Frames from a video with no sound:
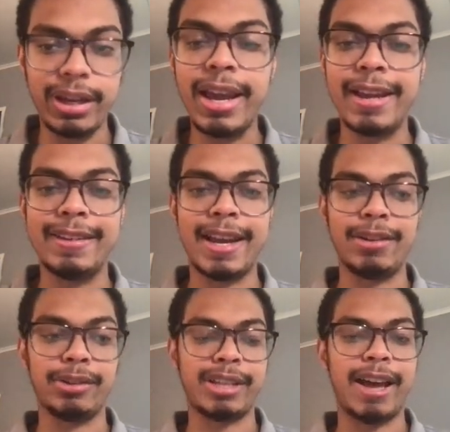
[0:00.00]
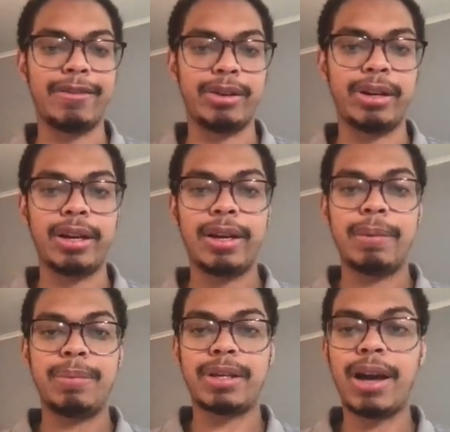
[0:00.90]
and Daniel Gafford
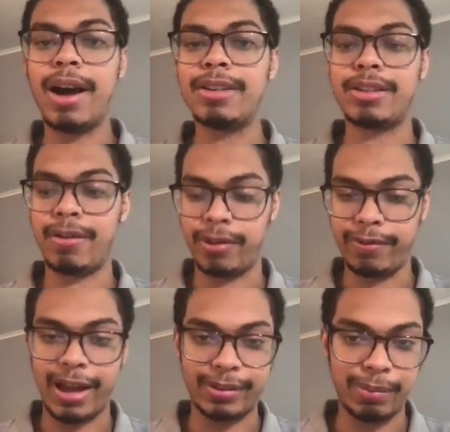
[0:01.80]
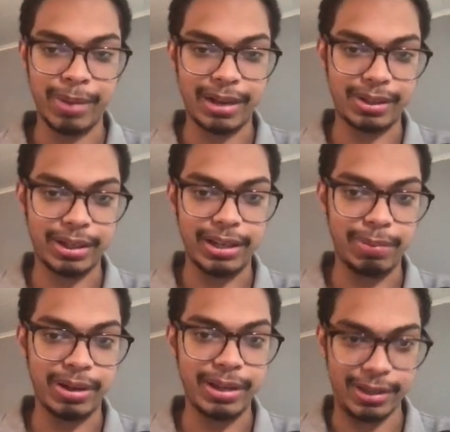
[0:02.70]
because of the fact that Maxi
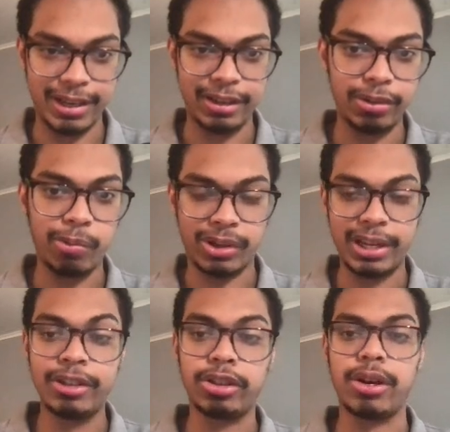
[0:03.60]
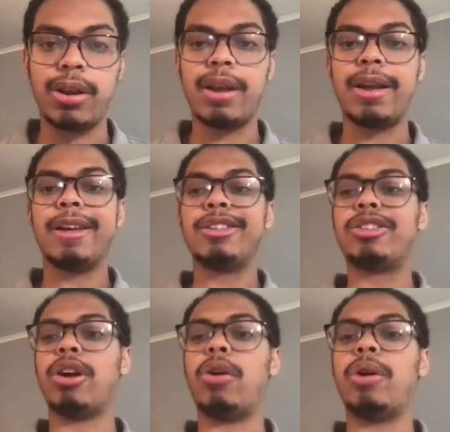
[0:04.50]
Kleber is in, was injured.
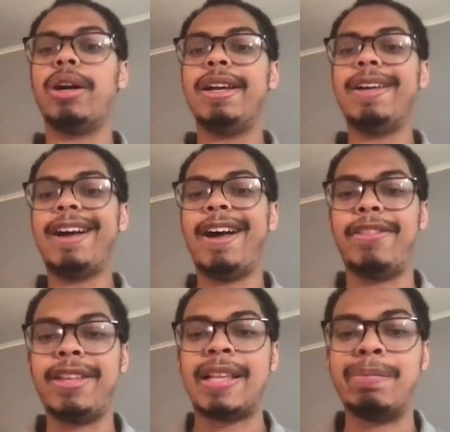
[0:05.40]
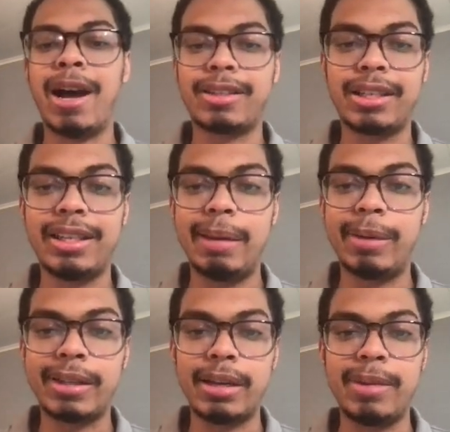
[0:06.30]
So I think that Maxi Kleber
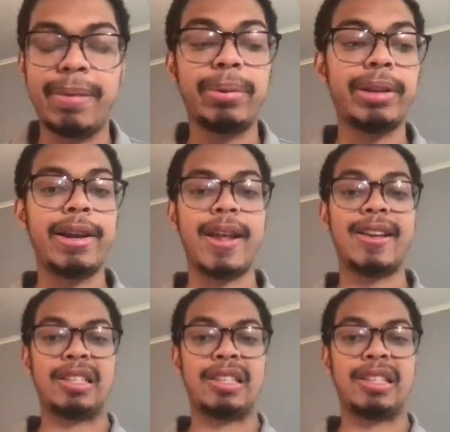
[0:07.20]
is going to be a player that is